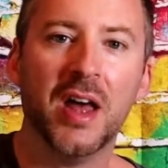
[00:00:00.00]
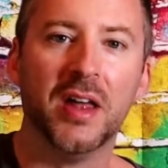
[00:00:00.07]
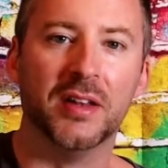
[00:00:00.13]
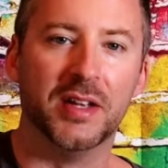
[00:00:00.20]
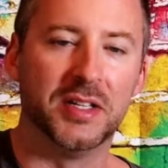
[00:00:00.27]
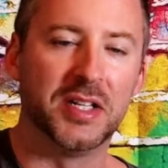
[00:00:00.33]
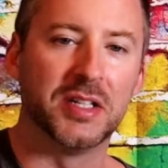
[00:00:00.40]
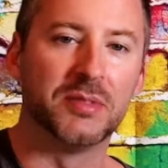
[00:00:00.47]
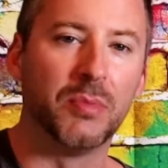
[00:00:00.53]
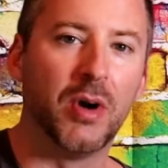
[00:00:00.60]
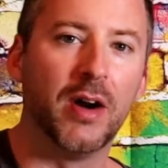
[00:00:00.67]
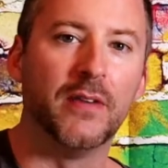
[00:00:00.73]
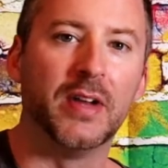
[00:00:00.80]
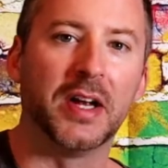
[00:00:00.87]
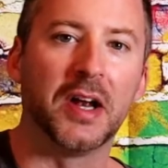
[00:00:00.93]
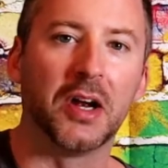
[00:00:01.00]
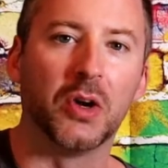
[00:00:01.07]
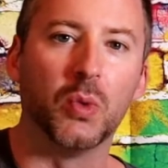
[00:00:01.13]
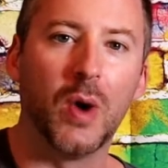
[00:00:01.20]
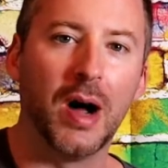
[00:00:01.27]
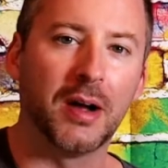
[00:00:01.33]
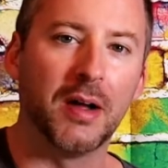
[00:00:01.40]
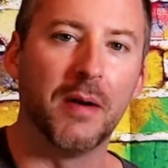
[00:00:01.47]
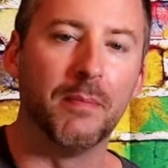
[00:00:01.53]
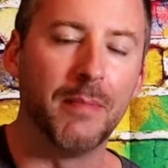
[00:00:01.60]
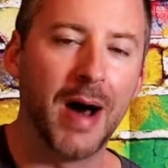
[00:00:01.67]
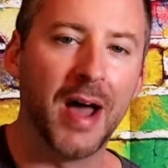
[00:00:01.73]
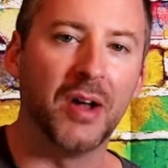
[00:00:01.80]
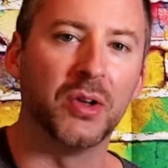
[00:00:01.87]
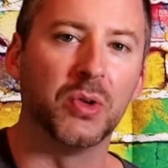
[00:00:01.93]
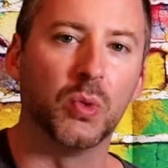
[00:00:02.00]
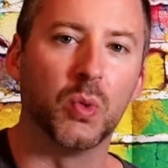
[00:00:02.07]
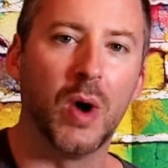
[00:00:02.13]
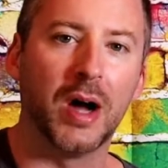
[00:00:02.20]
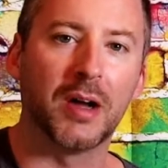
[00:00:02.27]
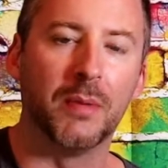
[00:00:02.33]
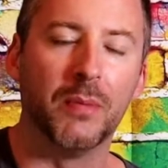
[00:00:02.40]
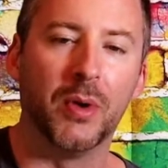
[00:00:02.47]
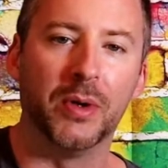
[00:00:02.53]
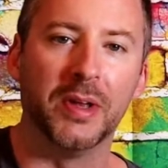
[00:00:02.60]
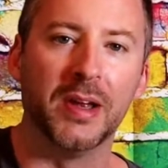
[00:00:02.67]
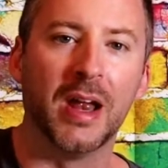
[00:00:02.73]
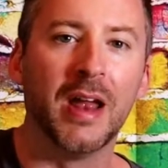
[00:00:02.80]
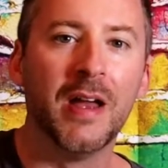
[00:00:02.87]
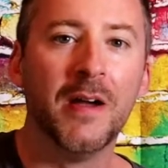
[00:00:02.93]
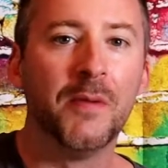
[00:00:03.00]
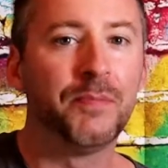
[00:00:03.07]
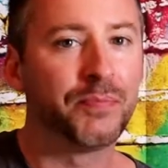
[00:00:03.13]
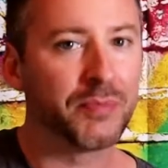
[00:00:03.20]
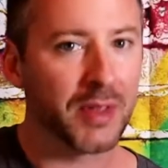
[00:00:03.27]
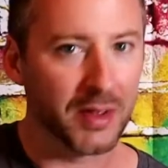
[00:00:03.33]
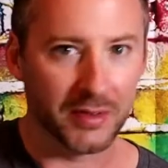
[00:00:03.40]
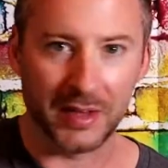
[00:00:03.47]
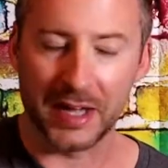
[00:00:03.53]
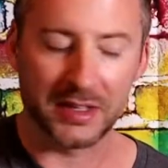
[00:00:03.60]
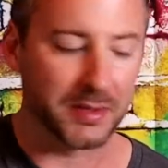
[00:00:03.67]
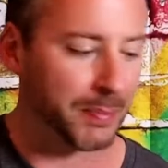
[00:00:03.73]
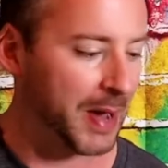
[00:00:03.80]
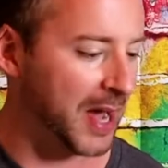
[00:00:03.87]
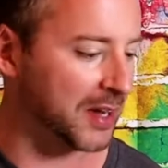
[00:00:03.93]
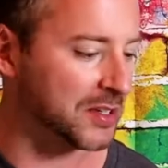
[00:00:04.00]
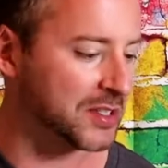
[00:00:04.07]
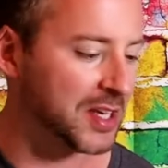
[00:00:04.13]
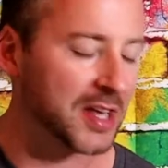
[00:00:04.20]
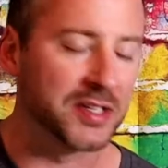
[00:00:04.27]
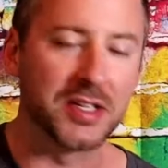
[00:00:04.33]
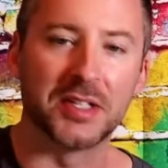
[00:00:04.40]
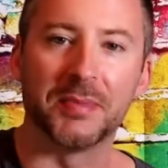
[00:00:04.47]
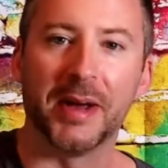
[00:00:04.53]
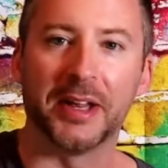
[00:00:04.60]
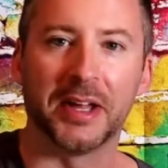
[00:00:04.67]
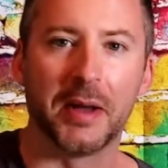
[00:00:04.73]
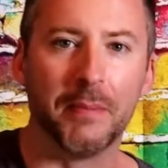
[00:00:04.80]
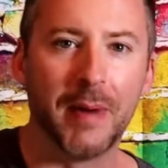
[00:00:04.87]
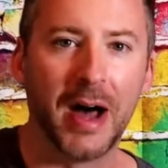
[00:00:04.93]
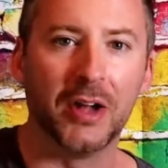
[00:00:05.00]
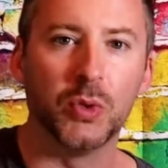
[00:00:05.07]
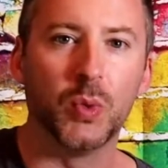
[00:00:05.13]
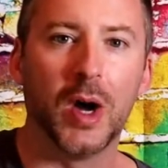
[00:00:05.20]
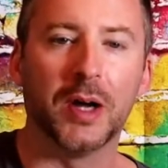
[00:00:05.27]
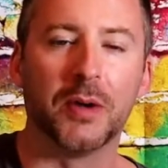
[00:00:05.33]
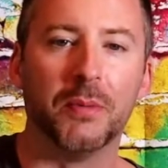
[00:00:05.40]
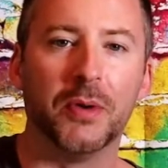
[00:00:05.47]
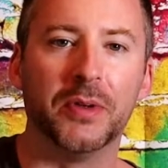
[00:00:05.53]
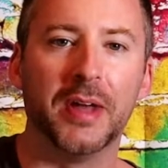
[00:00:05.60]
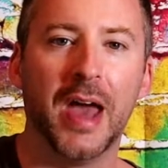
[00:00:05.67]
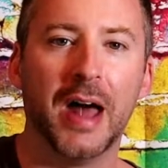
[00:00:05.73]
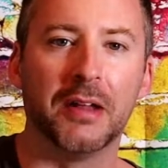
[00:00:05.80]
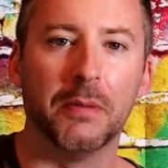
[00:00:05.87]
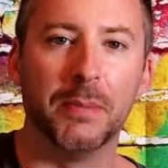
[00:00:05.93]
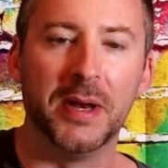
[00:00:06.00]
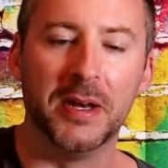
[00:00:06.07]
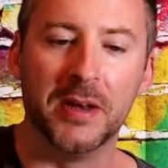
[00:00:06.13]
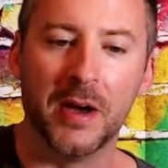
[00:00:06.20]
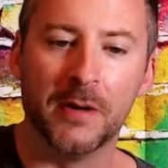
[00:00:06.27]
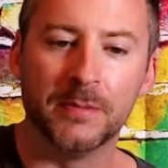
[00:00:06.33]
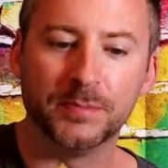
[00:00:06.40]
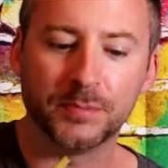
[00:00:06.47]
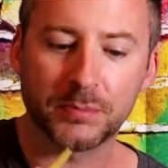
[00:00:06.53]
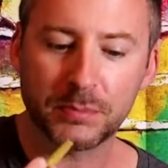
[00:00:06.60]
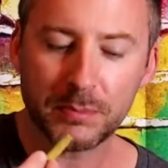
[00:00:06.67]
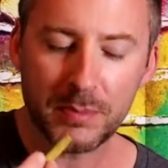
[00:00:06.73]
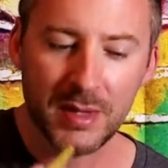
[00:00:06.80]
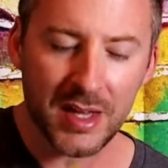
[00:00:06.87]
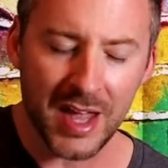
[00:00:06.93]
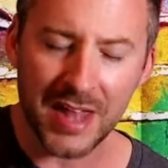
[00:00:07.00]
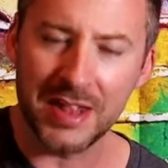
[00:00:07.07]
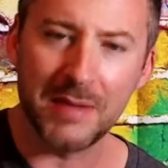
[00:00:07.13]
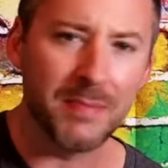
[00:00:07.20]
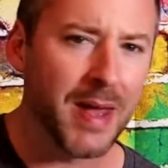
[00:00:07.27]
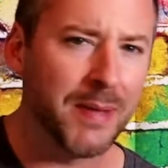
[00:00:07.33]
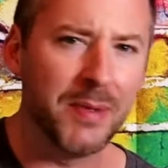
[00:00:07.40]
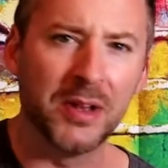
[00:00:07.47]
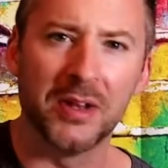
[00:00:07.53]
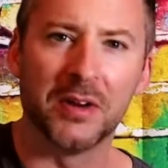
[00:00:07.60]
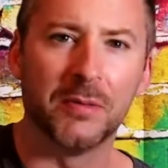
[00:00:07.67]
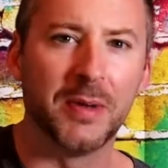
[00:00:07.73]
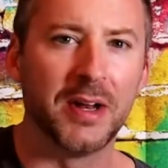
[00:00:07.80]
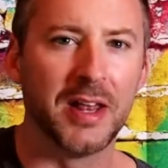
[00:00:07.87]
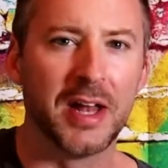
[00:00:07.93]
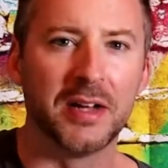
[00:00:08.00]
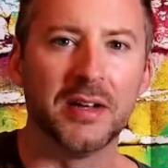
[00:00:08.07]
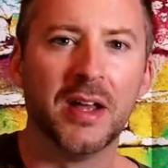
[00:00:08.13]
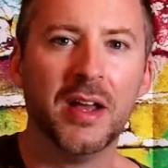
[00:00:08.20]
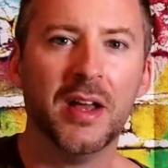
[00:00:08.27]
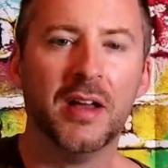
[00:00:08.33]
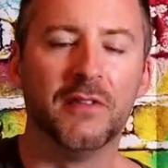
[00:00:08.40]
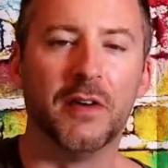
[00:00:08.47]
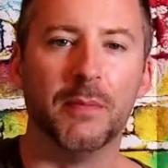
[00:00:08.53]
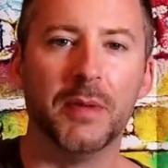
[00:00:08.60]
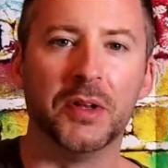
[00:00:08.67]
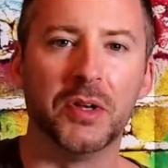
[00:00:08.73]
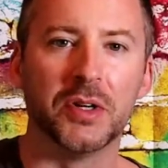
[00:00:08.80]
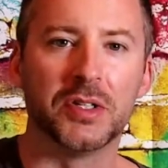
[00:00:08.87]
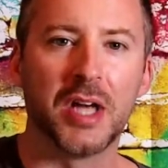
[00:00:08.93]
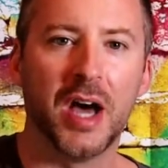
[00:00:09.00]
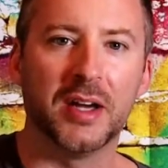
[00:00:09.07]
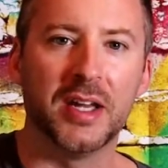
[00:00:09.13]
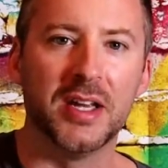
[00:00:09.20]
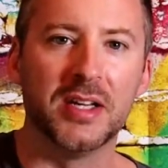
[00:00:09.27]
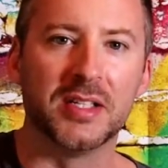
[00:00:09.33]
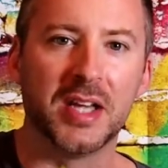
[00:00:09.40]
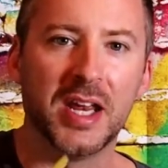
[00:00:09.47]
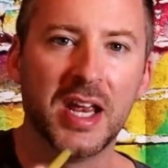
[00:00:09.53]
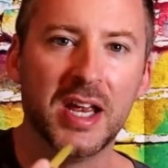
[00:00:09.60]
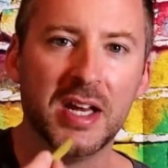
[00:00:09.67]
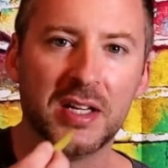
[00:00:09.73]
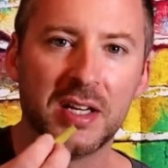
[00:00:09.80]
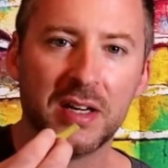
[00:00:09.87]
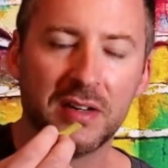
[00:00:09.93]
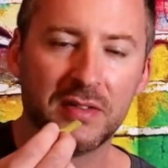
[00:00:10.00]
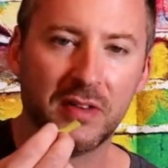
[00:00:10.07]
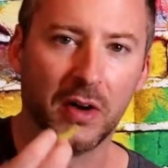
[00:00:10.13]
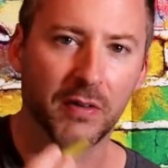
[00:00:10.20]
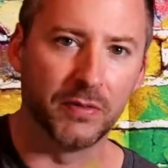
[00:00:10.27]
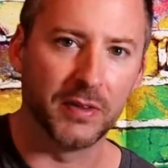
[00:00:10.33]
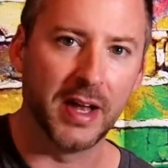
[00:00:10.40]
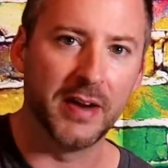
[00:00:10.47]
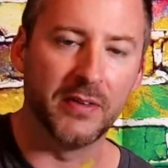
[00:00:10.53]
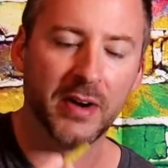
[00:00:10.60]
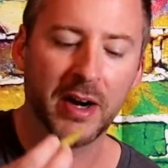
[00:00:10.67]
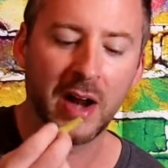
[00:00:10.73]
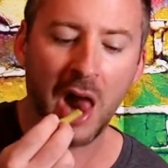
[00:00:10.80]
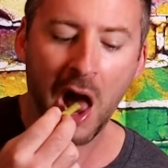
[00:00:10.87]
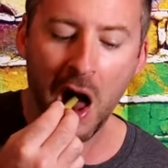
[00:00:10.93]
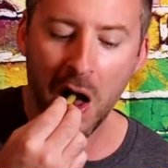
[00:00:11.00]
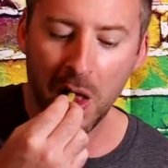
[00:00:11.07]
This is more of like a mild guacamole, like the package says, it's about like a mild guacamole jalapeno, and then maybe a little bit of that familiar Takis heat or flavoring.